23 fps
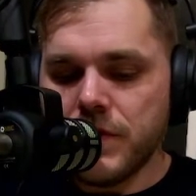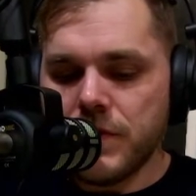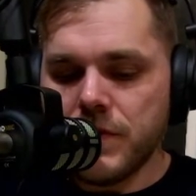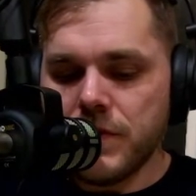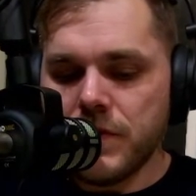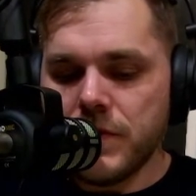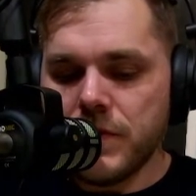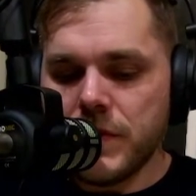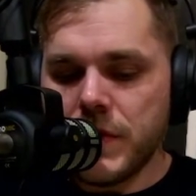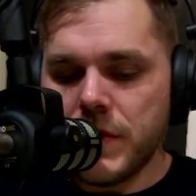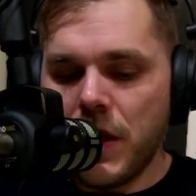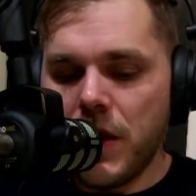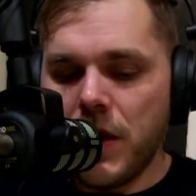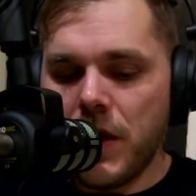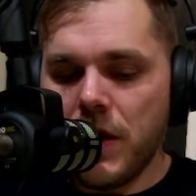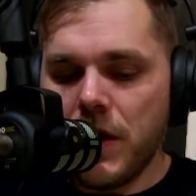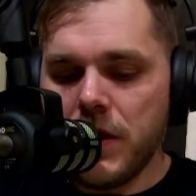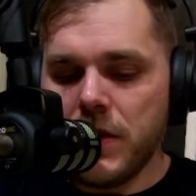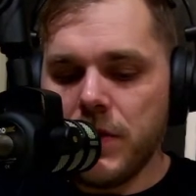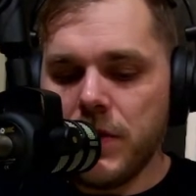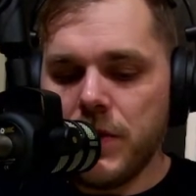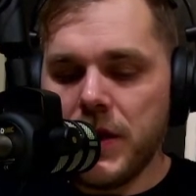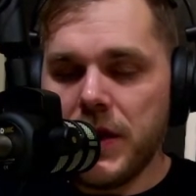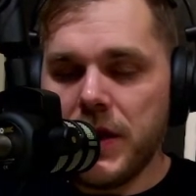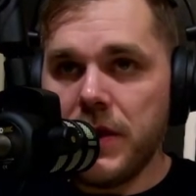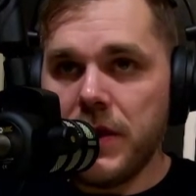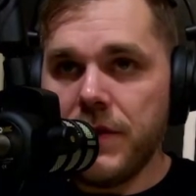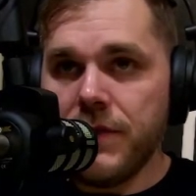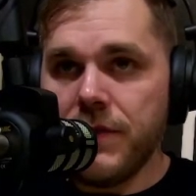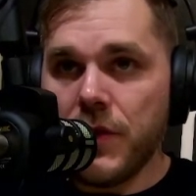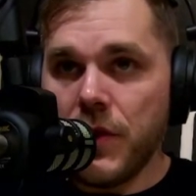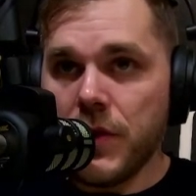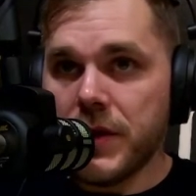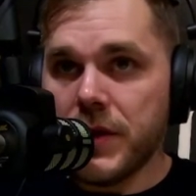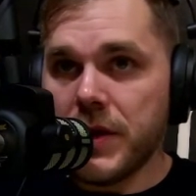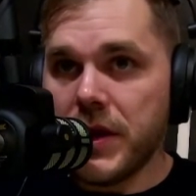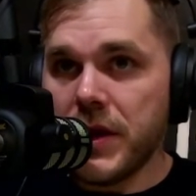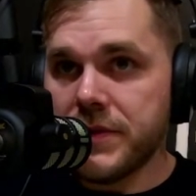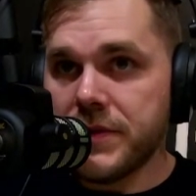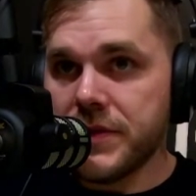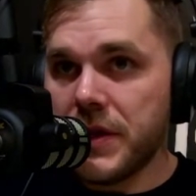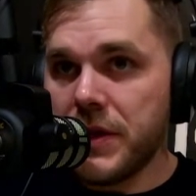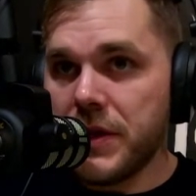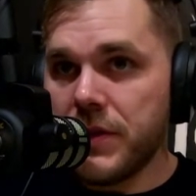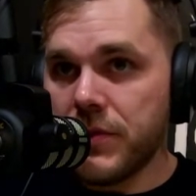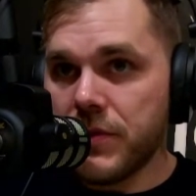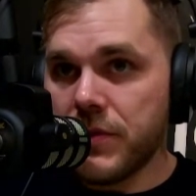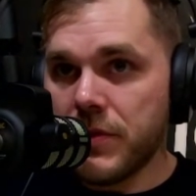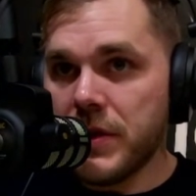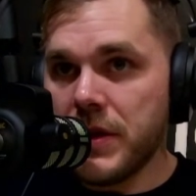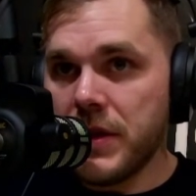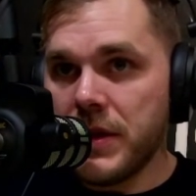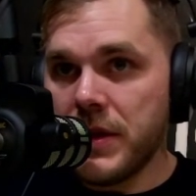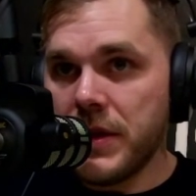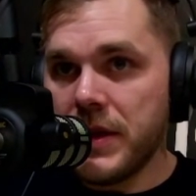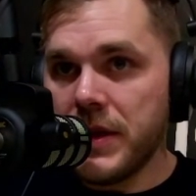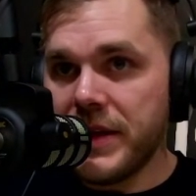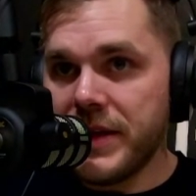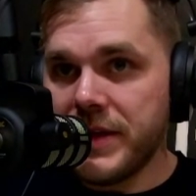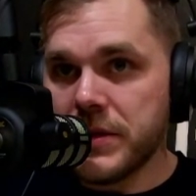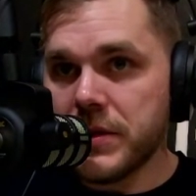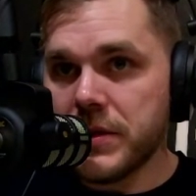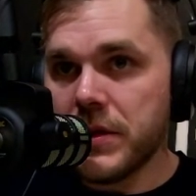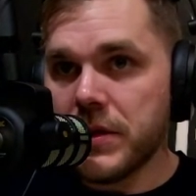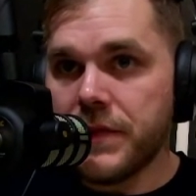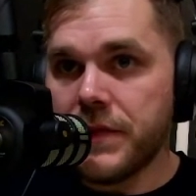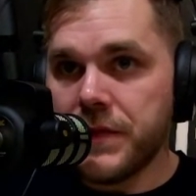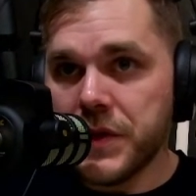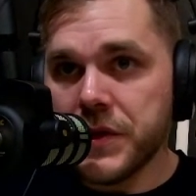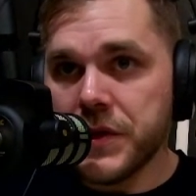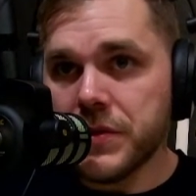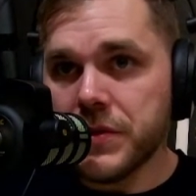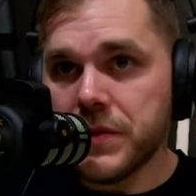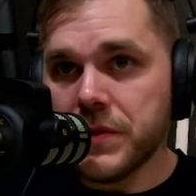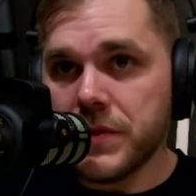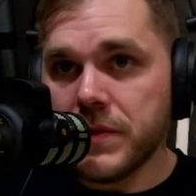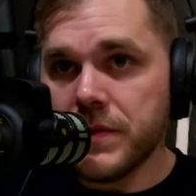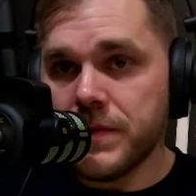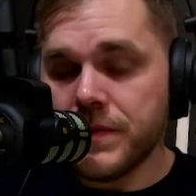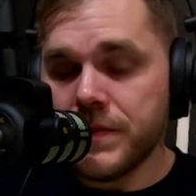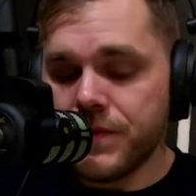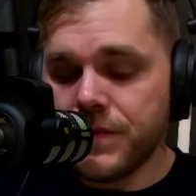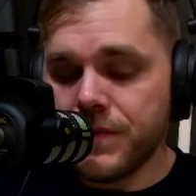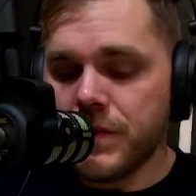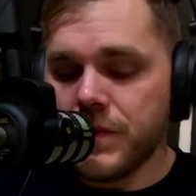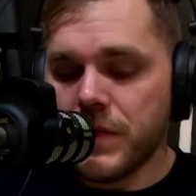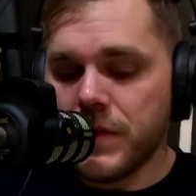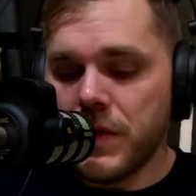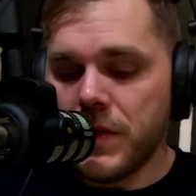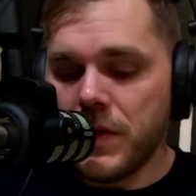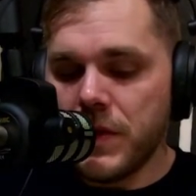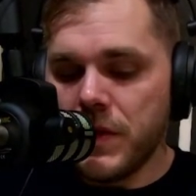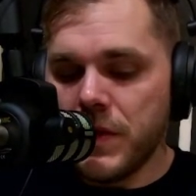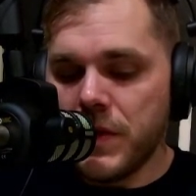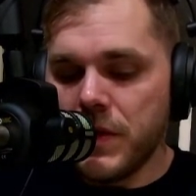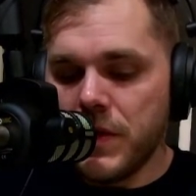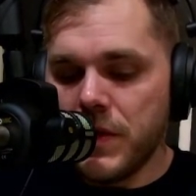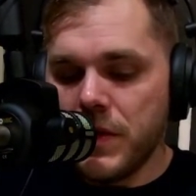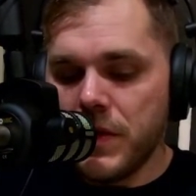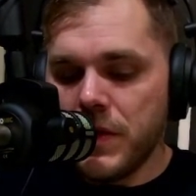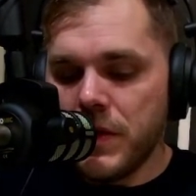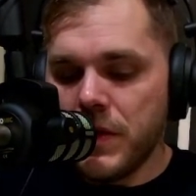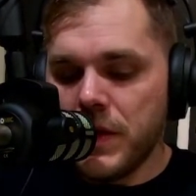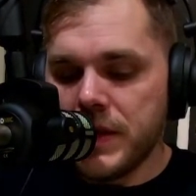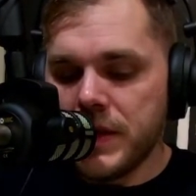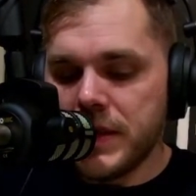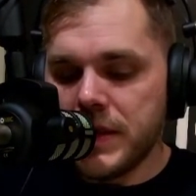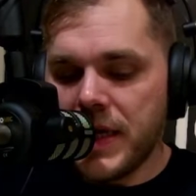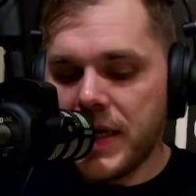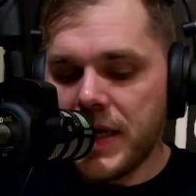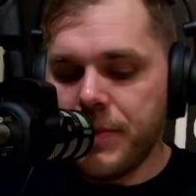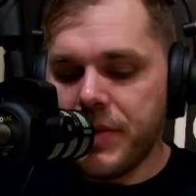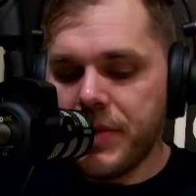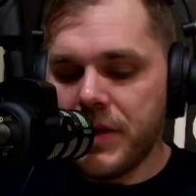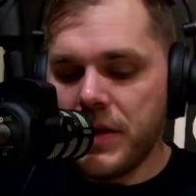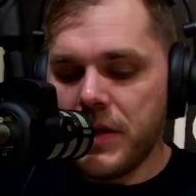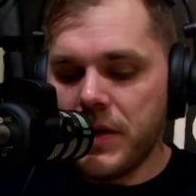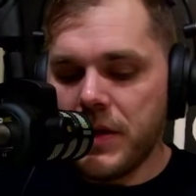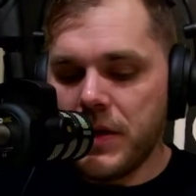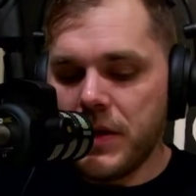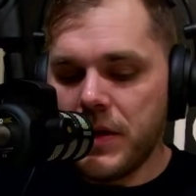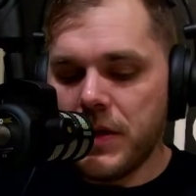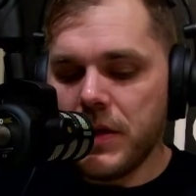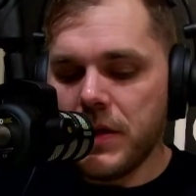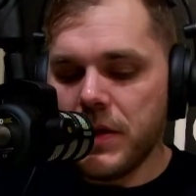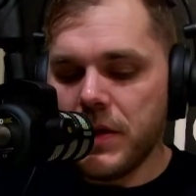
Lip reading: Holloway Volkanovski 3 is official. It's happening,